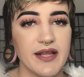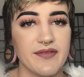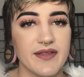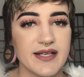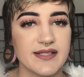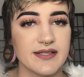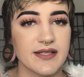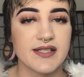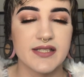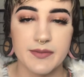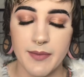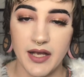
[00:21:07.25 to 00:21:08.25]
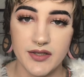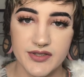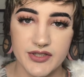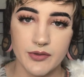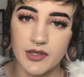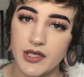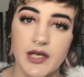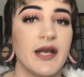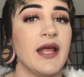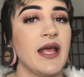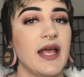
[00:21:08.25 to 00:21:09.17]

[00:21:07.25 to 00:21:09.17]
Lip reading: this smells so good.